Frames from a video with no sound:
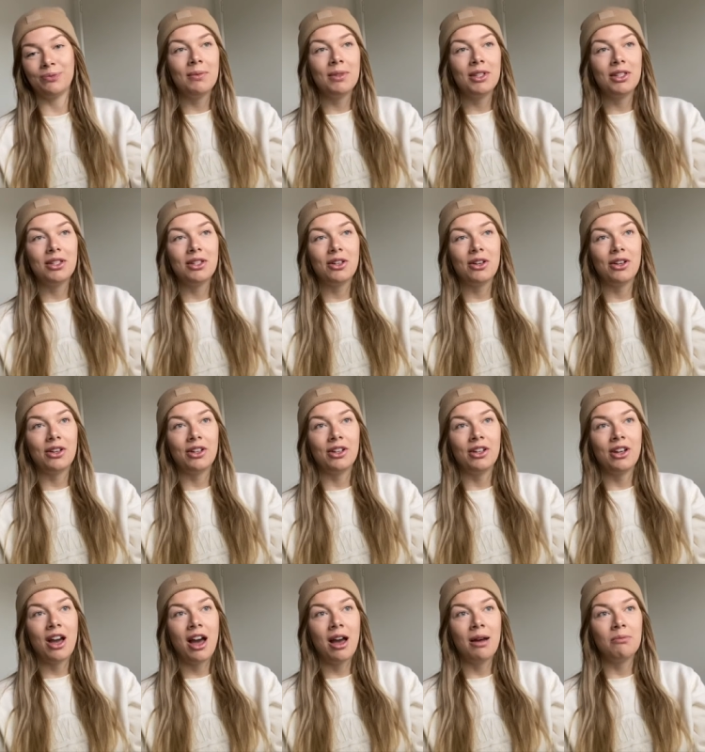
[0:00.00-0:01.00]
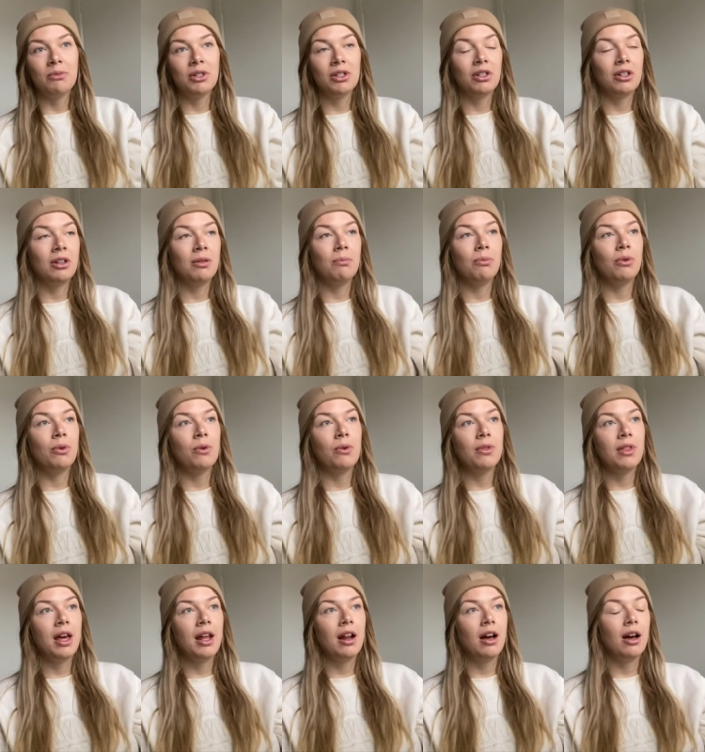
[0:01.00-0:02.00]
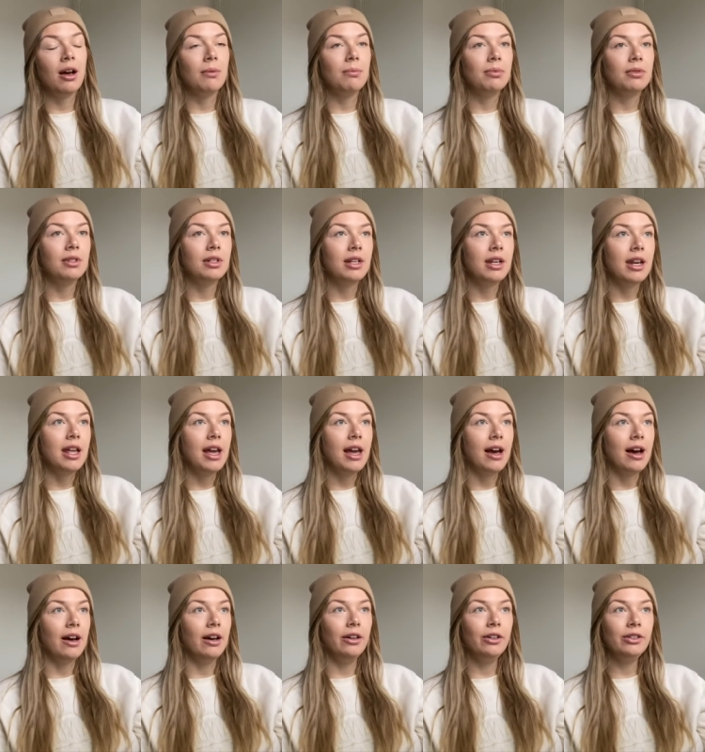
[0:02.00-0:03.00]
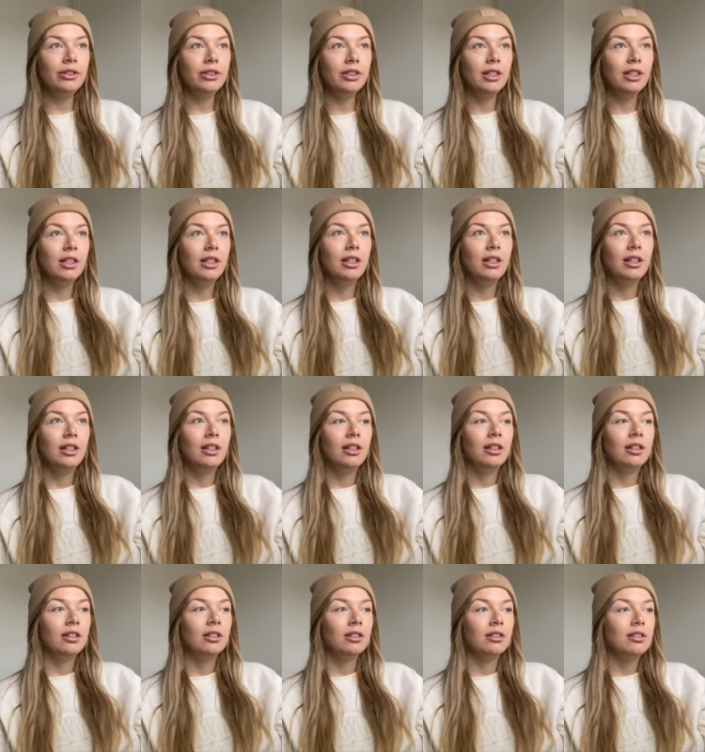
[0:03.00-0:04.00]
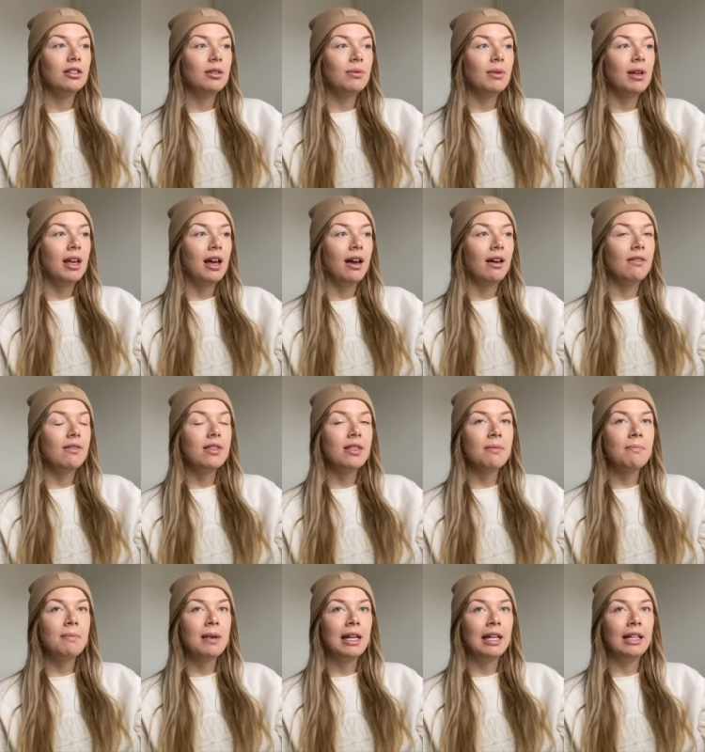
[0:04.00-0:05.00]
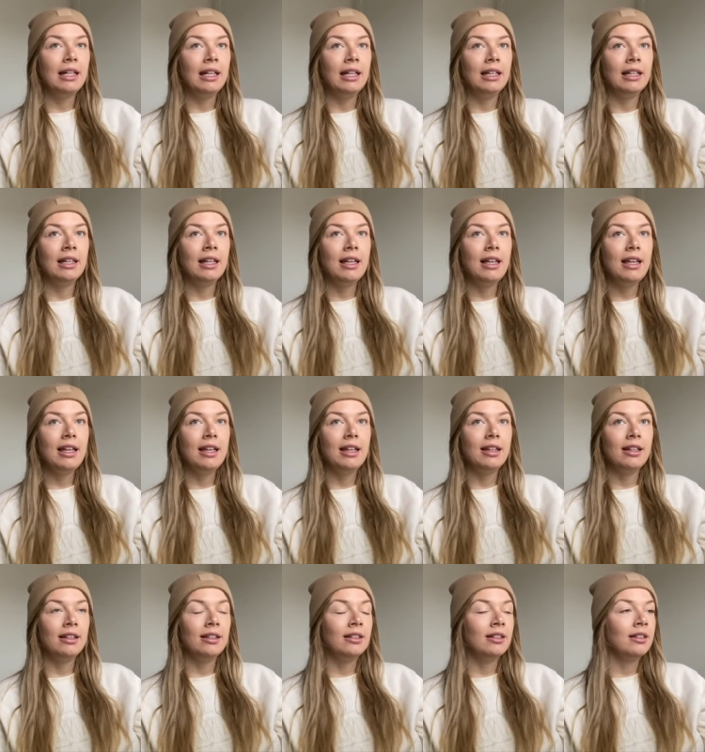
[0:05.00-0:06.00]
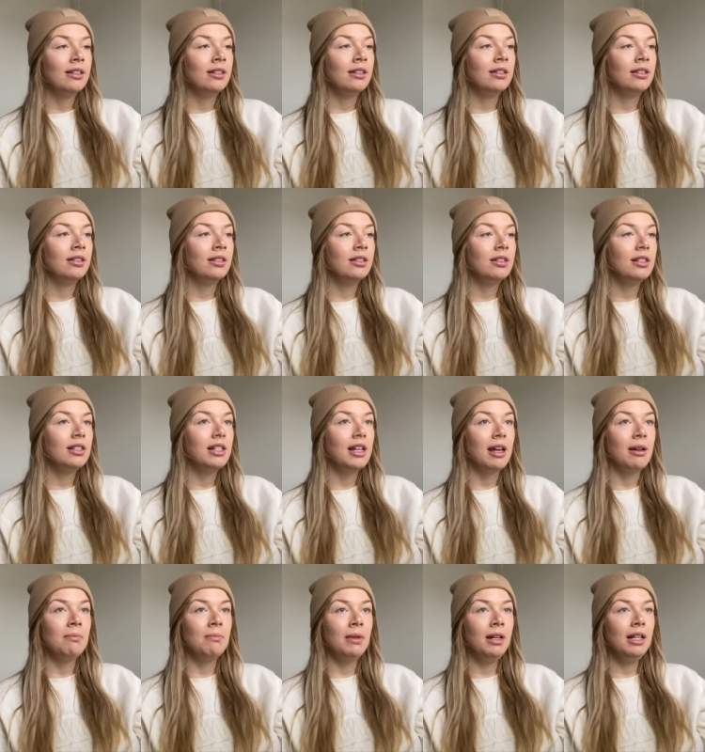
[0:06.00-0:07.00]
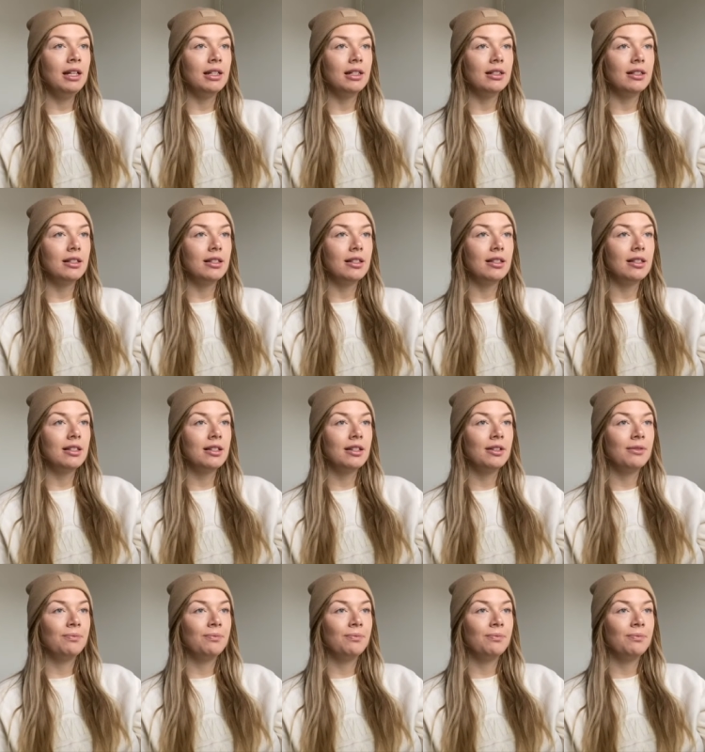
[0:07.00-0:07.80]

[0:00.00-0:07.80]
So I'm just going to pull that up now, because we have the meeting in 10 minutes.